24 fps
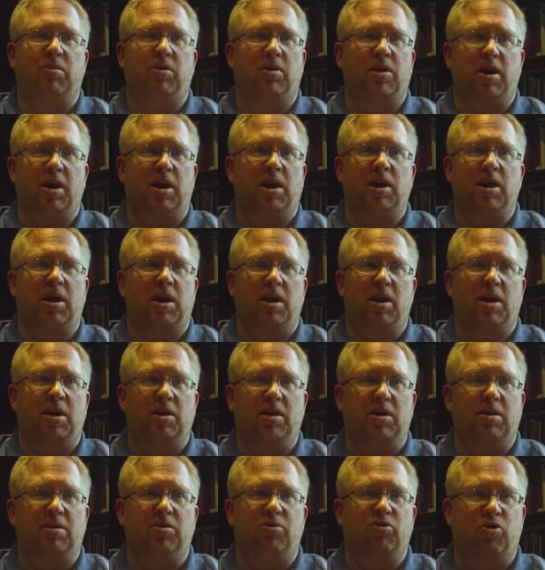thing in
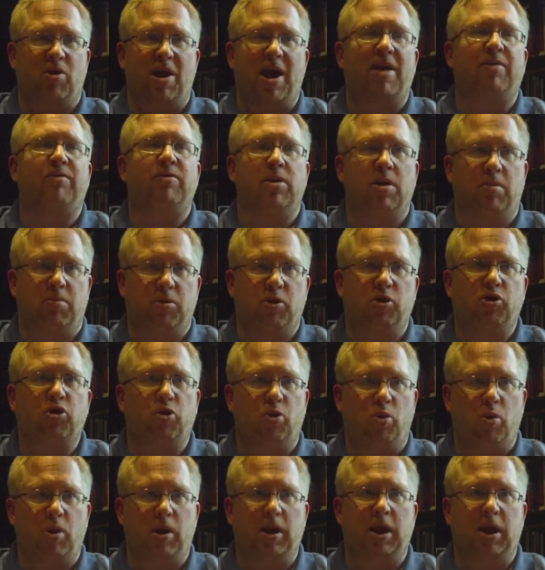draft number
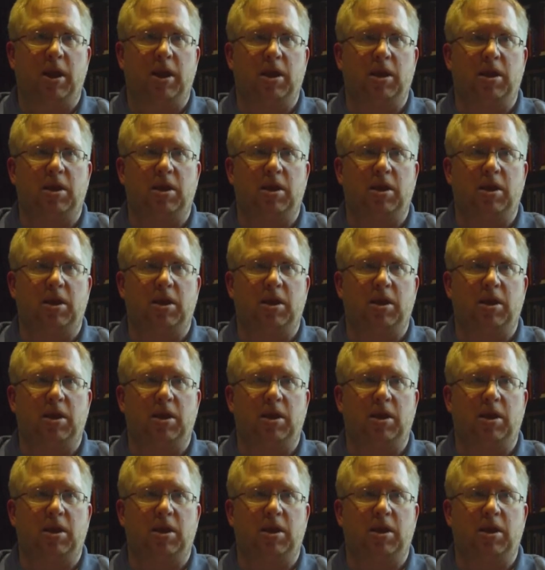20.